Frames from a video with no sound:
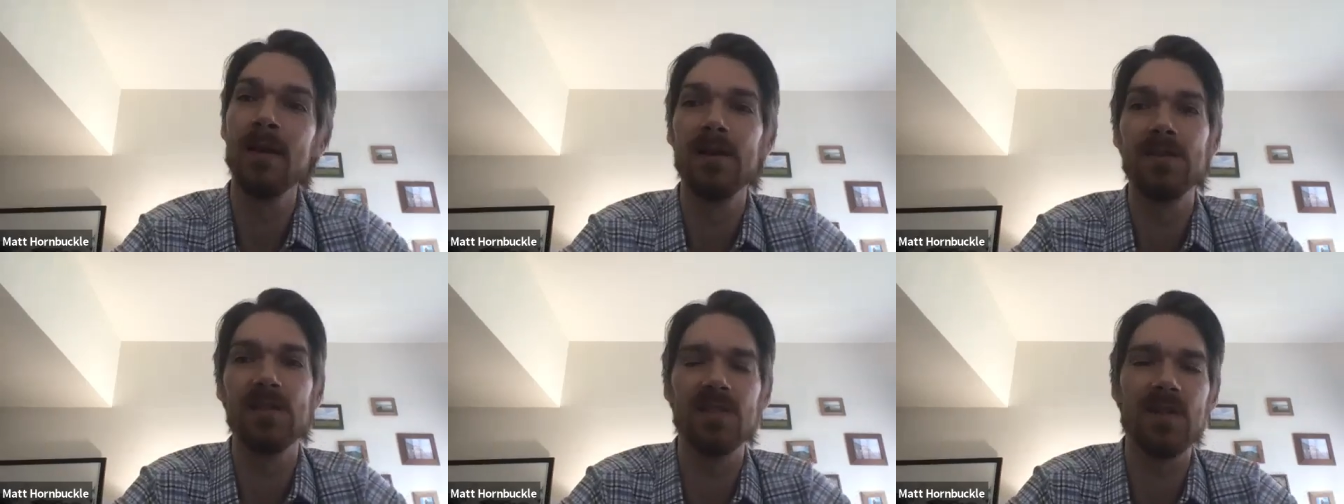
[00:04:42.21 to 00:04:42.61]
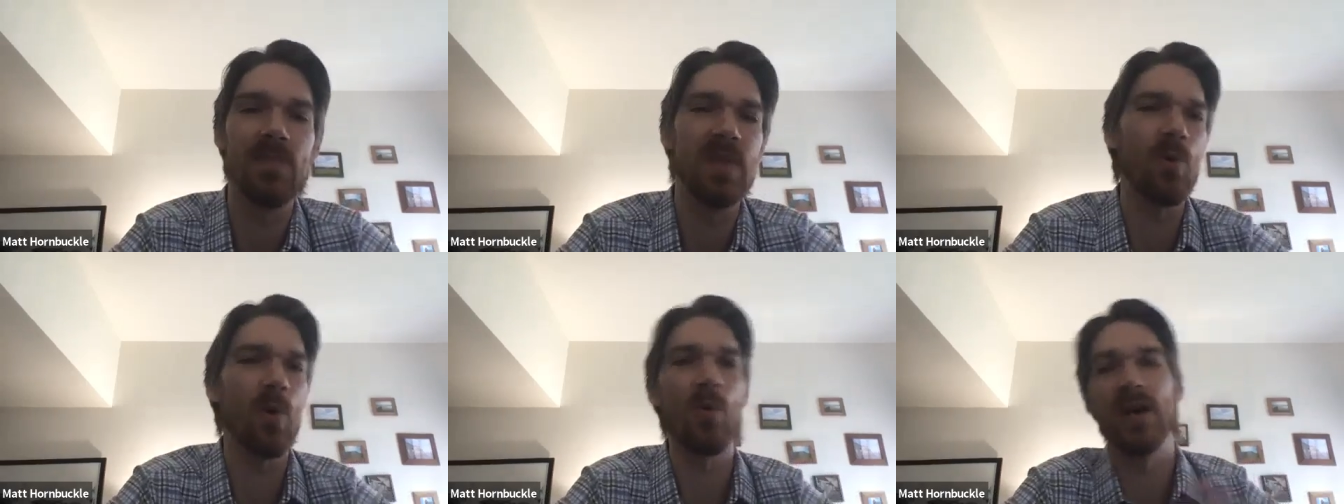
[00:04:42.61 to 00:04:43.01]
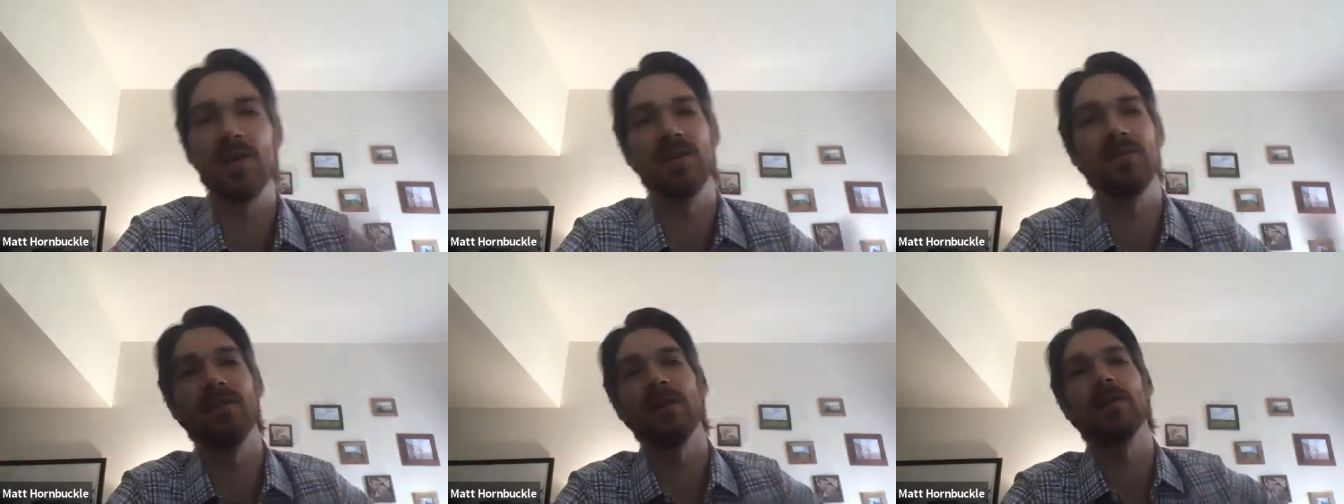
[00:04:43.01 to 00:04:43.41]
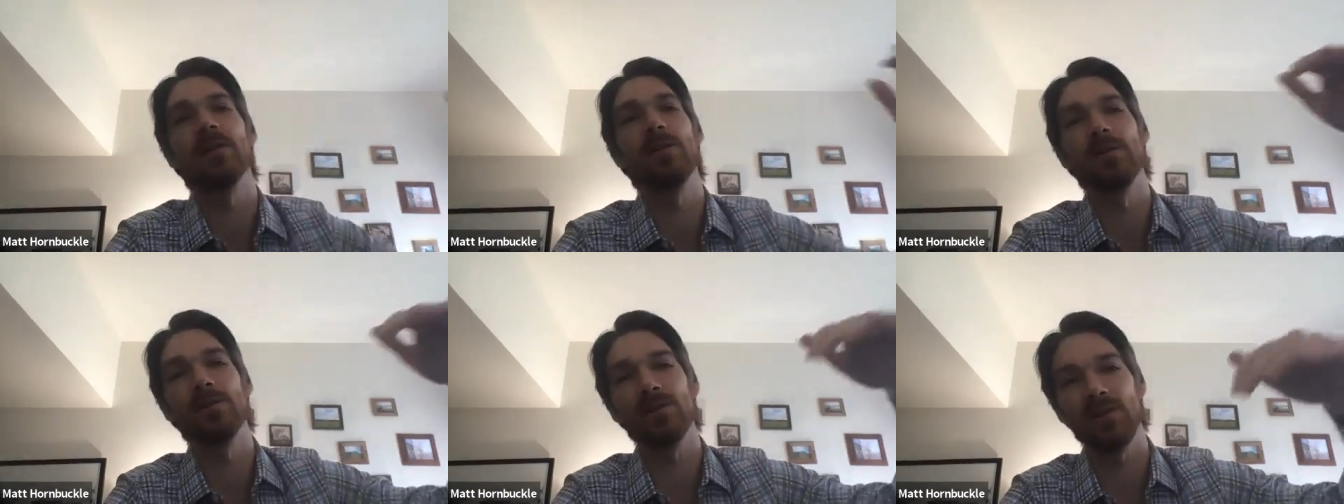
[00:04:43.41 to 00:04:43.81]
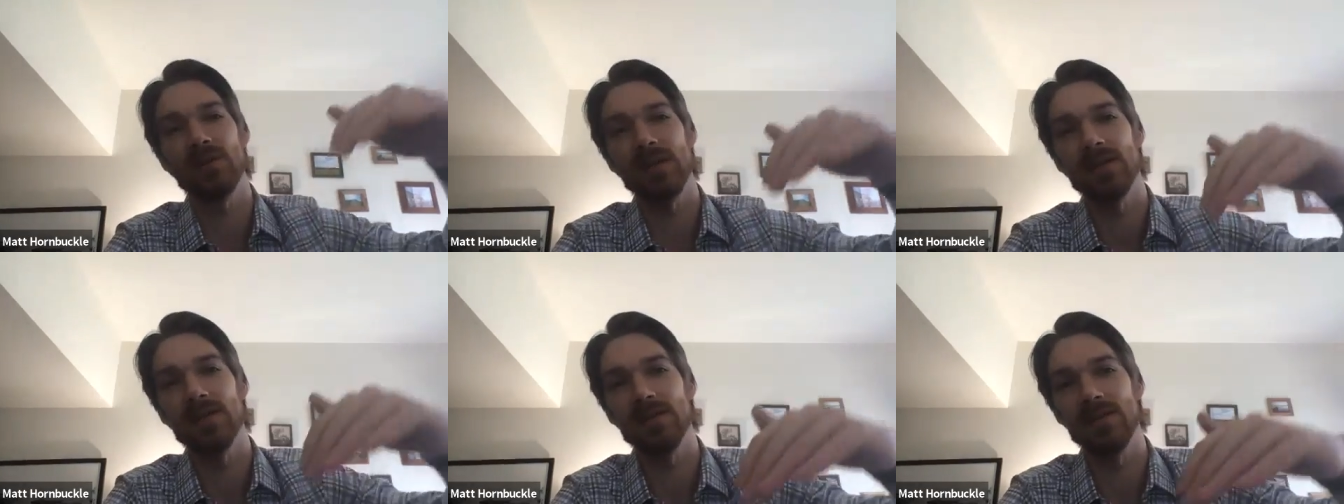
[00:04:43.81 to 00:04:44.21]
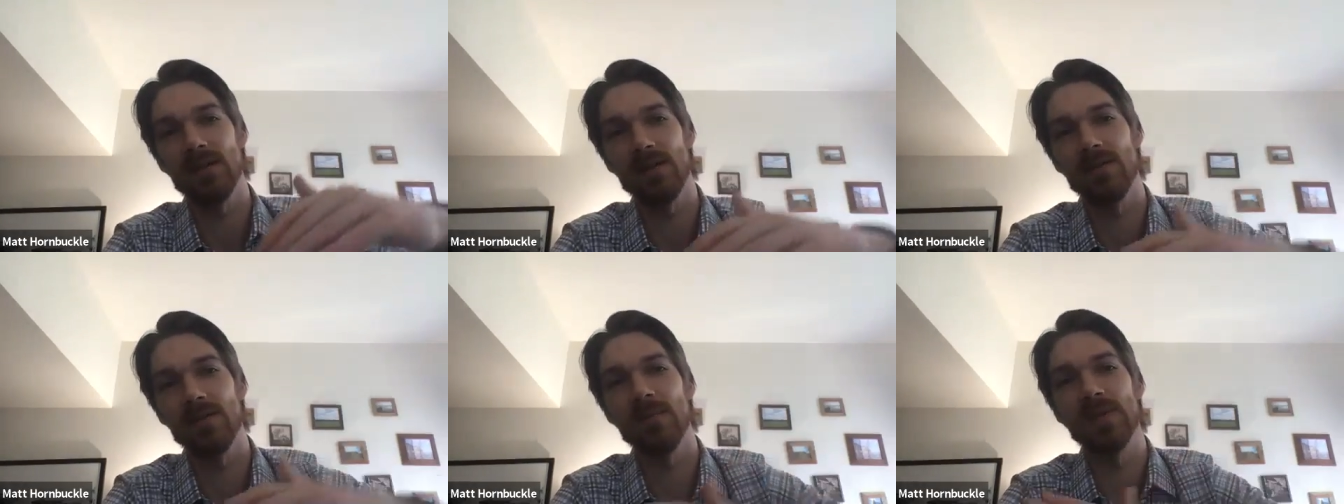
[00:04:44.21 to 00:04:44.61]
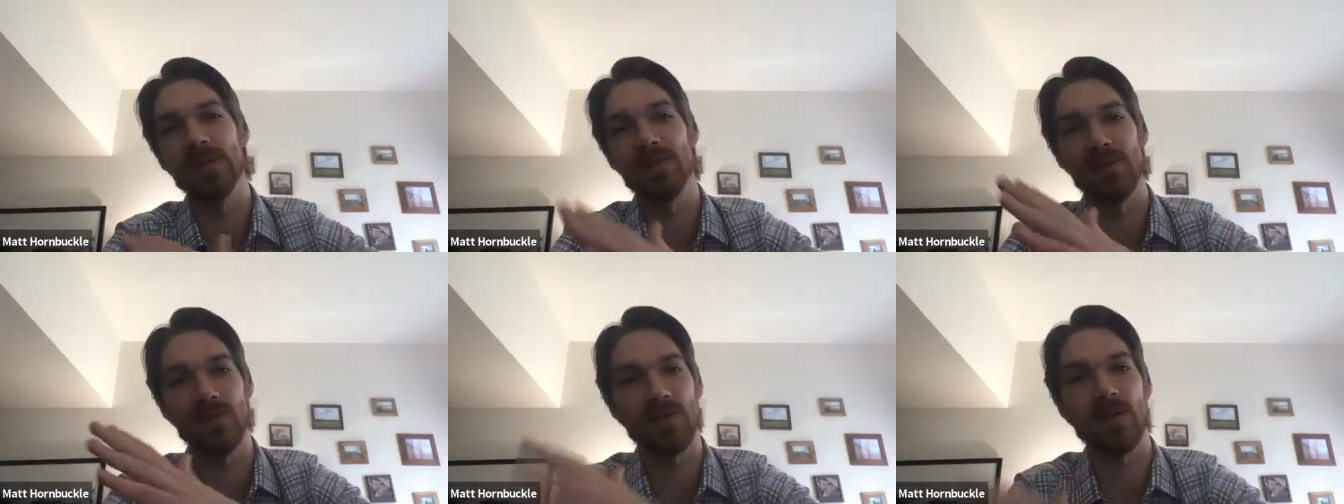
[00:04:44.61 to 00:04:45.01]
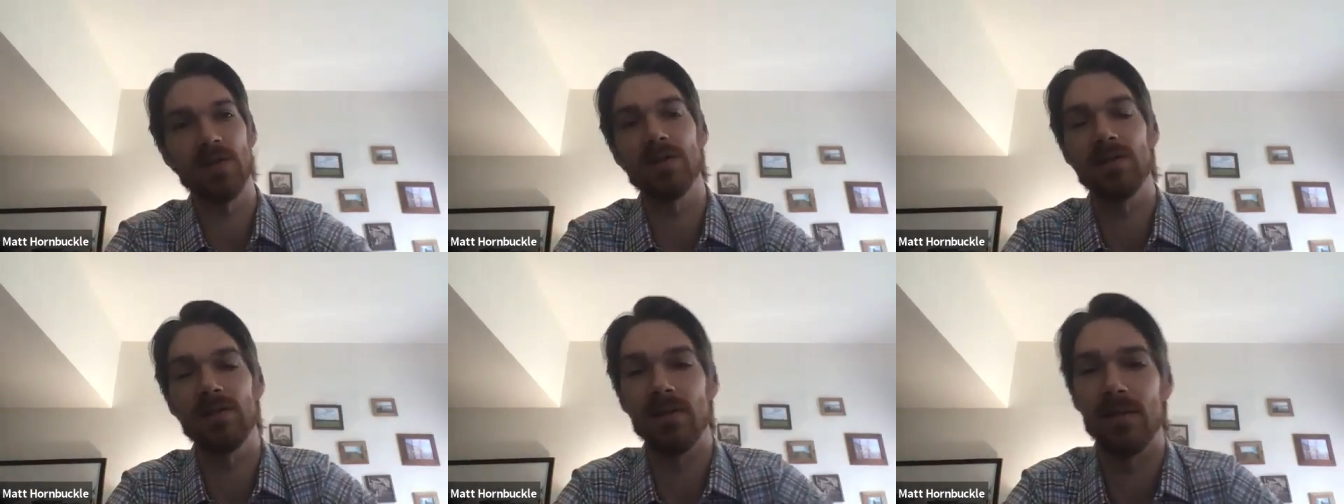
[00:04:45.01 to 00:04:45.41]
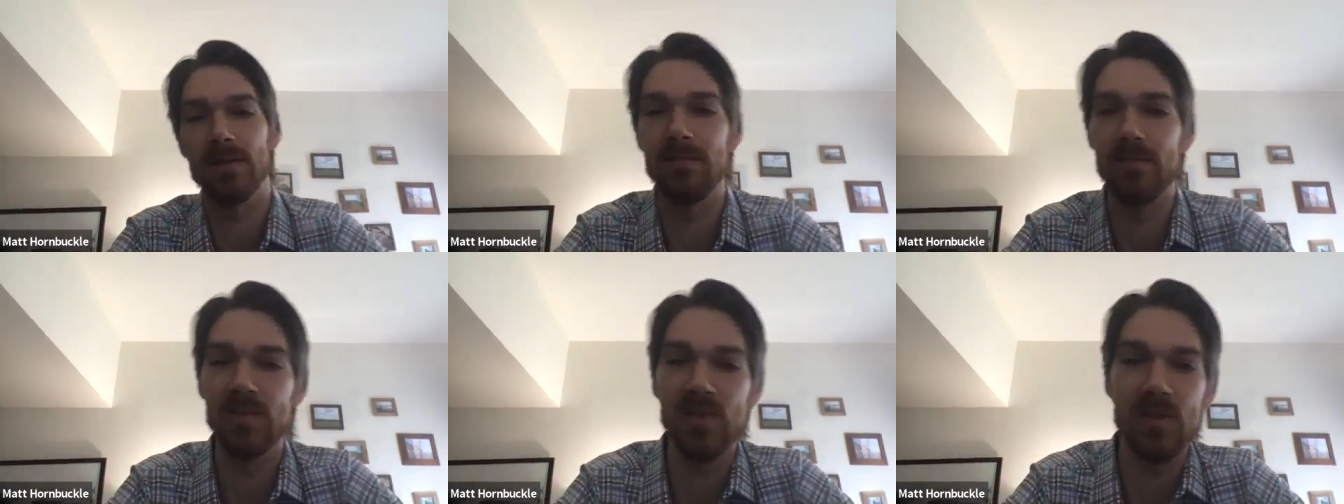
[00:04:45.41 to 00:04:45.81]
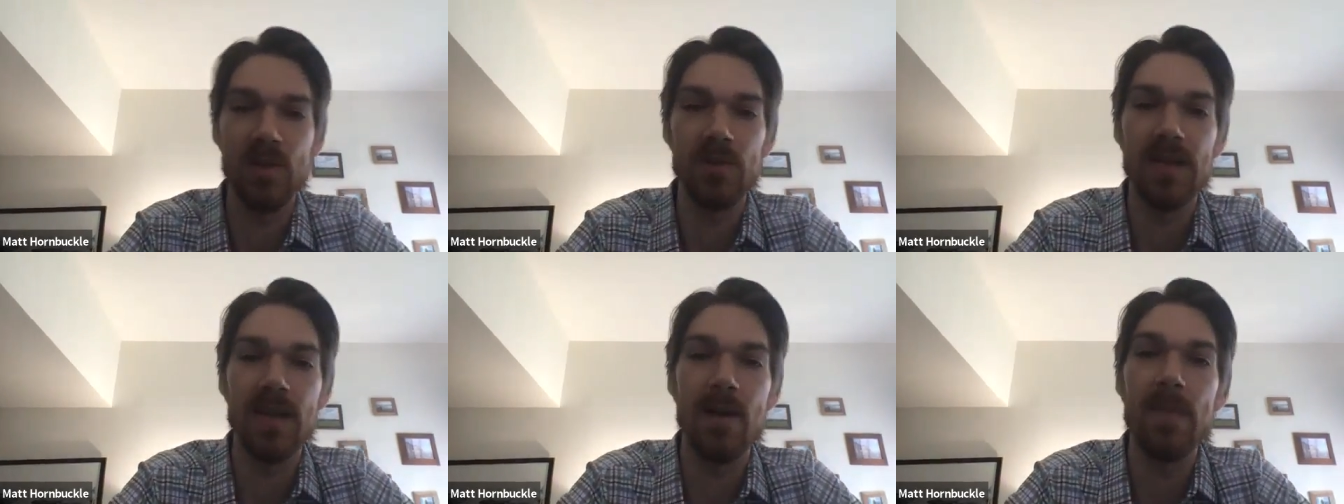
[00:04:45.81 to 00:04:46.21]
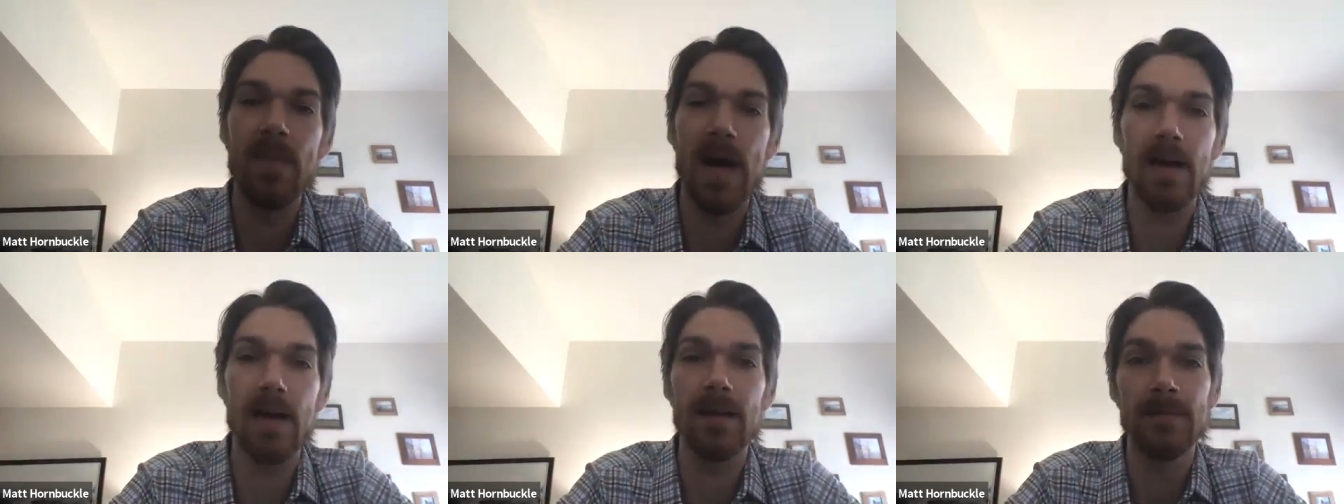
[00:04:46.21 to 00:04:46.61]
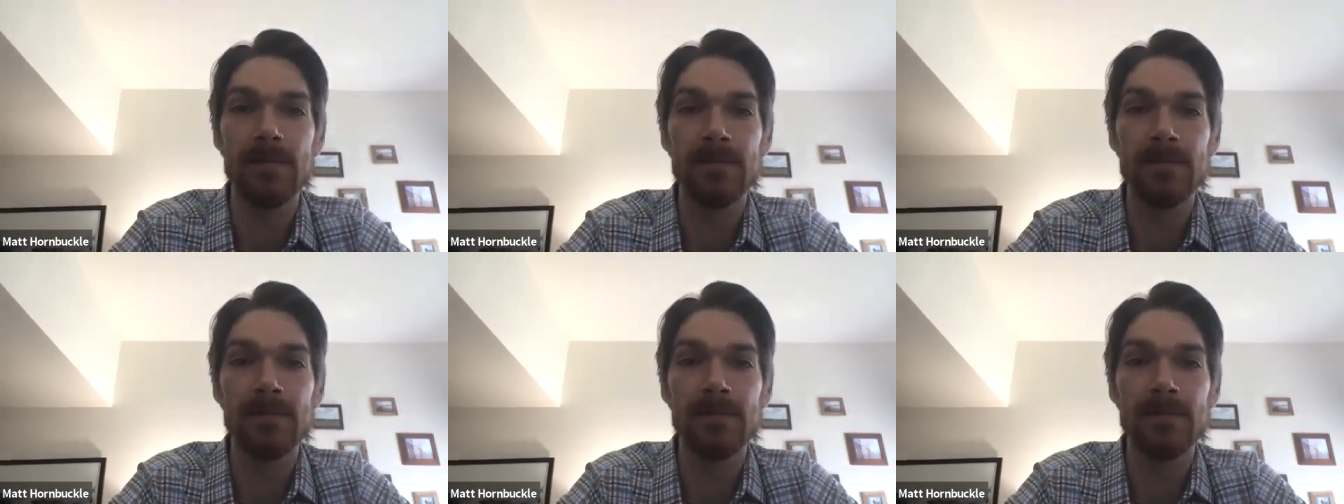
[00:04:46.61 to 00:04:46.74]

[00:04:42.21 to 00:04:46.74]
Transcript: So it's something we're watching very closely as the business starts to slowly come back.